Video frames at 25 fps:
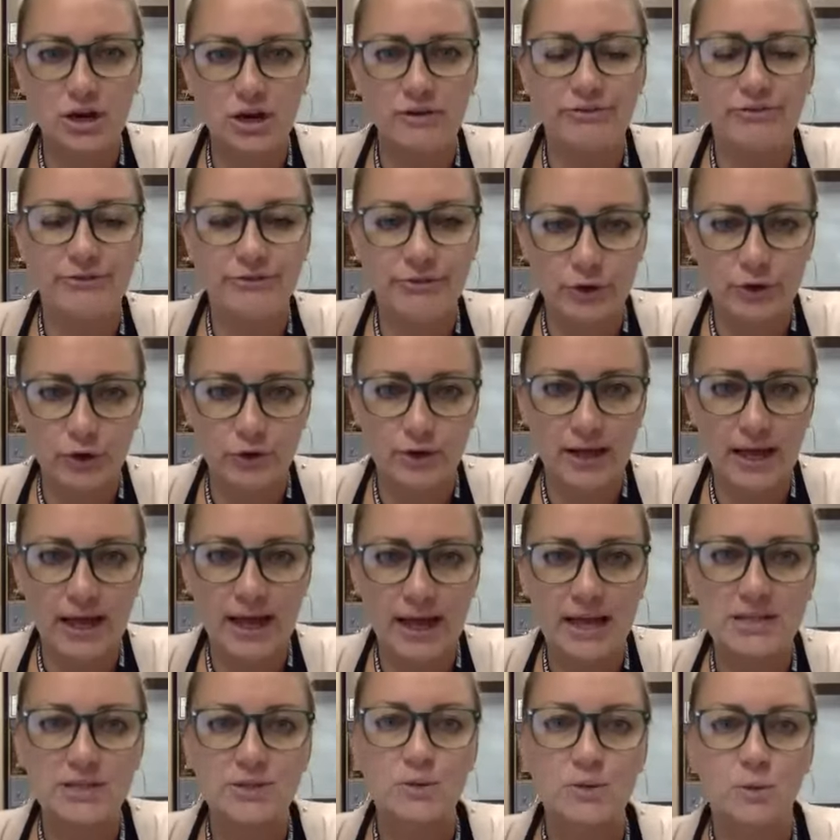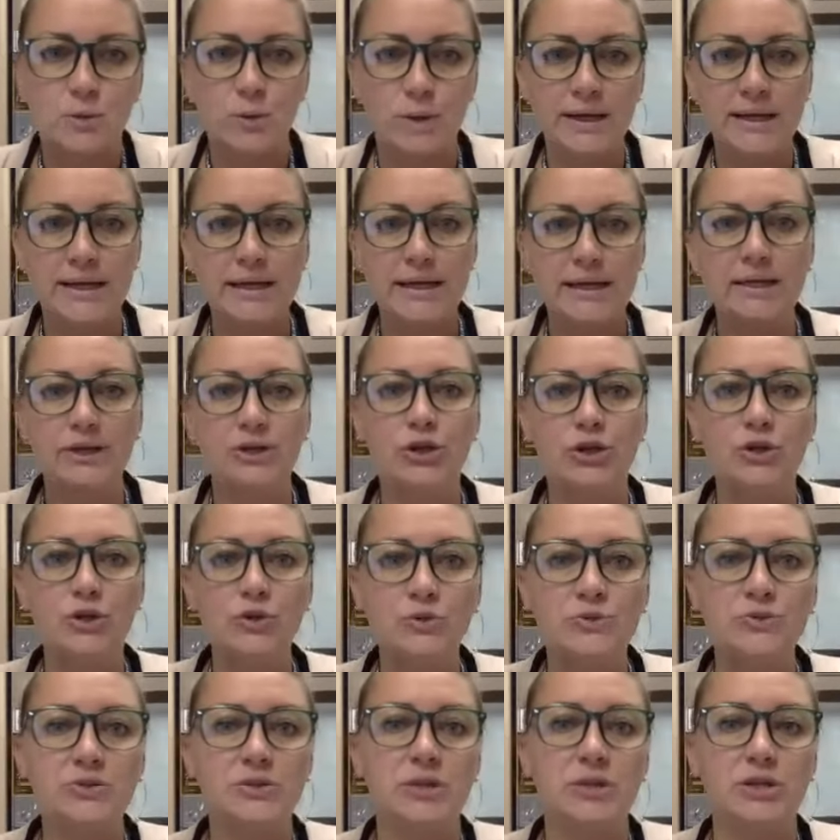our food has, we
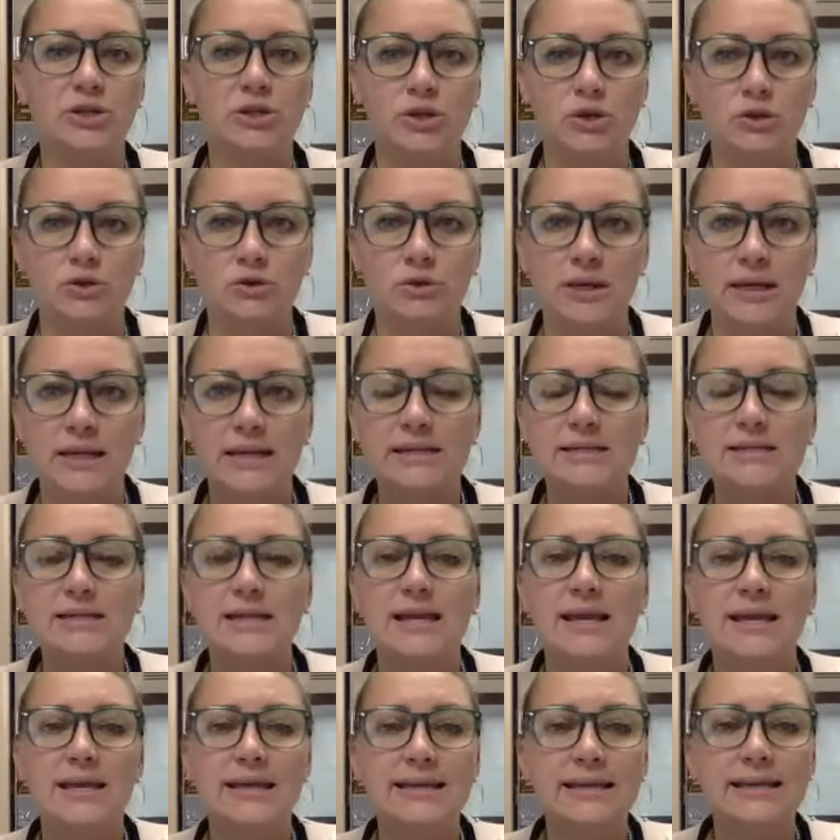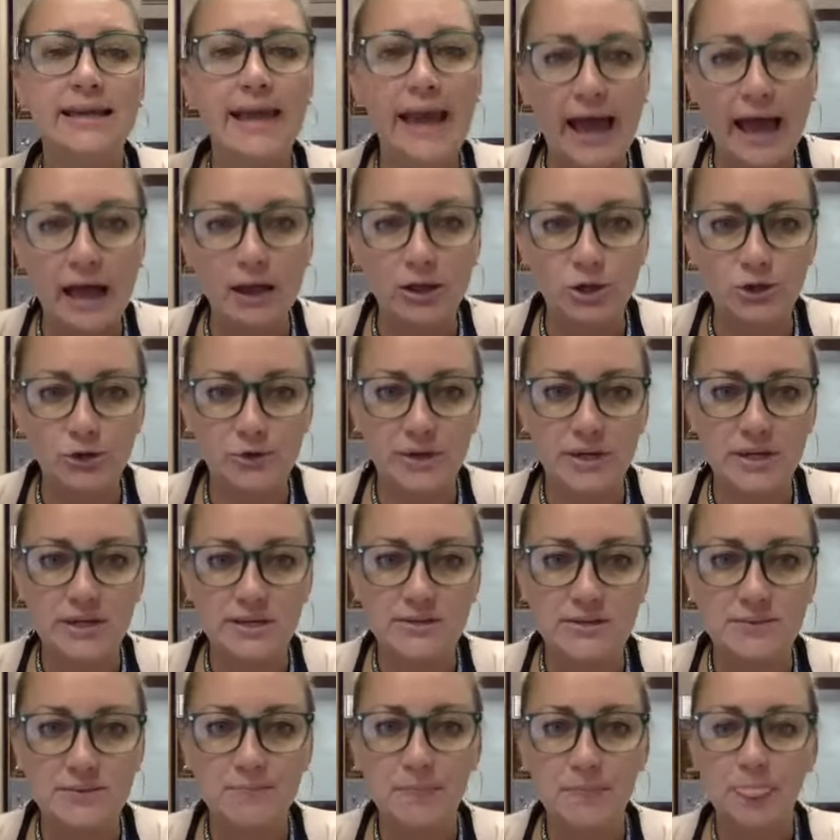use the unit
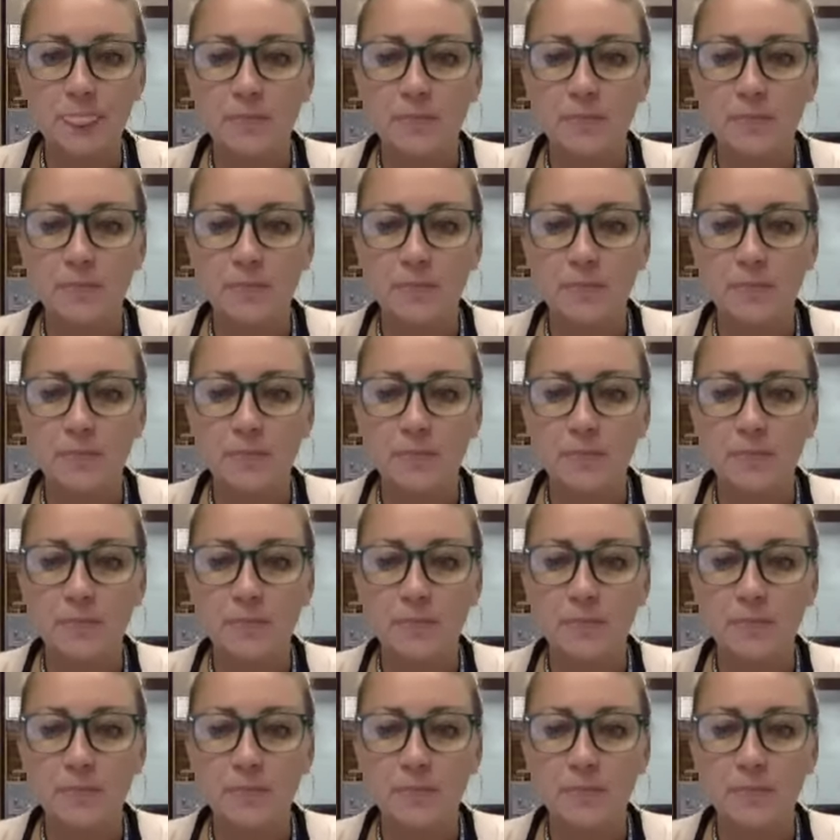calories.